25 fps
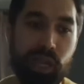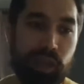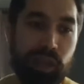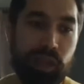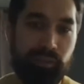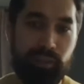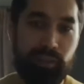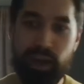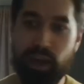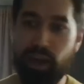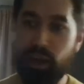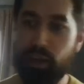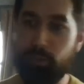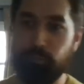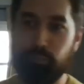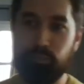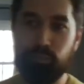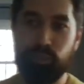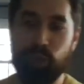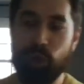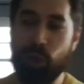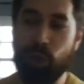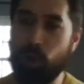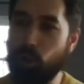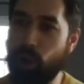They're,
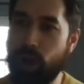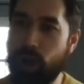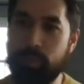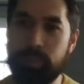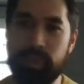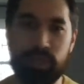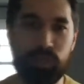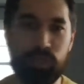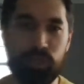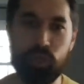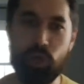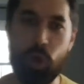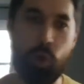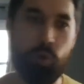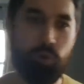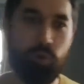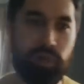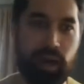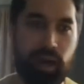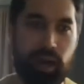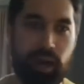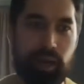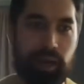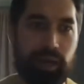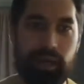you go
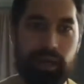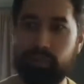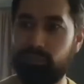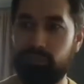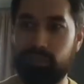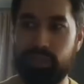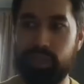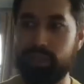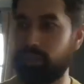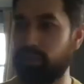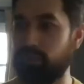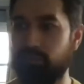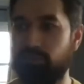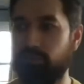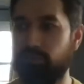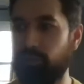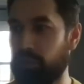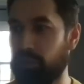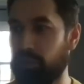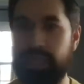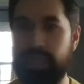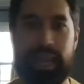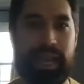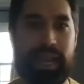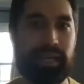there, it doesn't
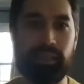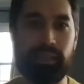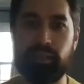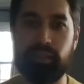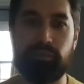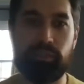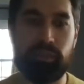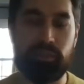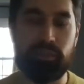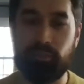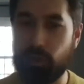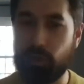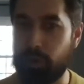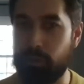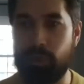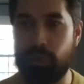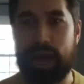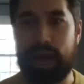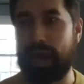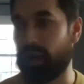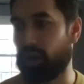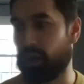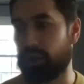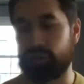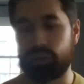feel any different from, I
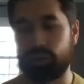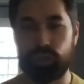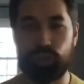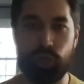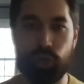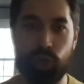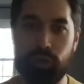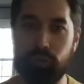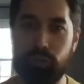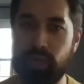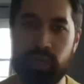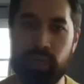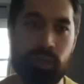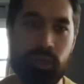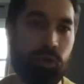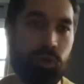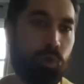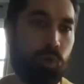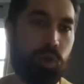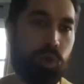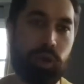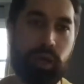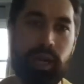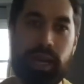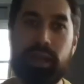don't know, Germany
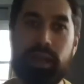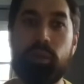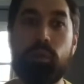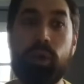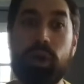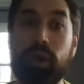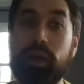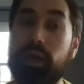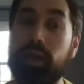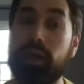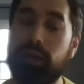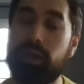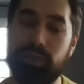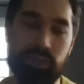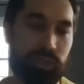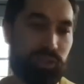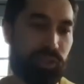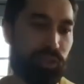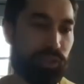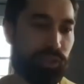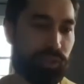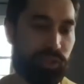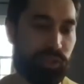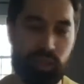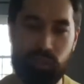or anywhere else. It
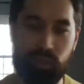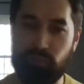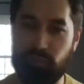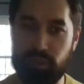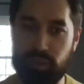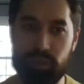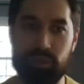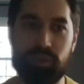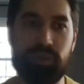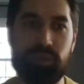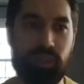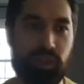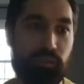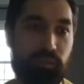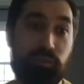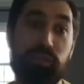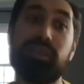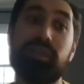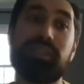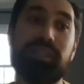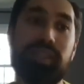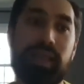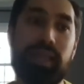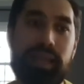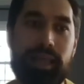
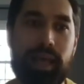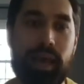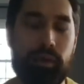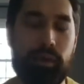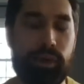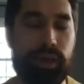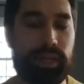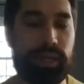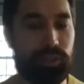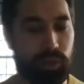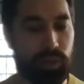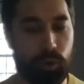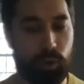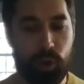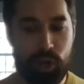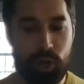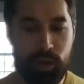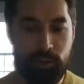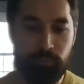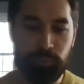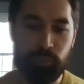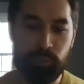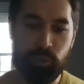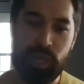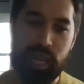feels like that, right? So
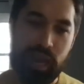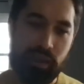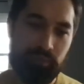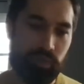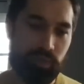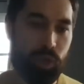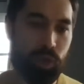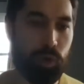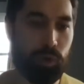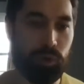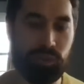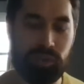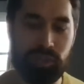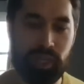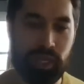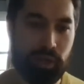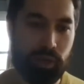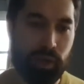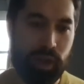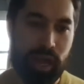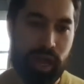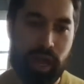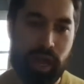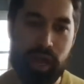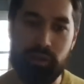you have those, then you
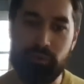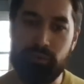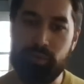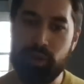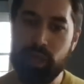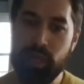have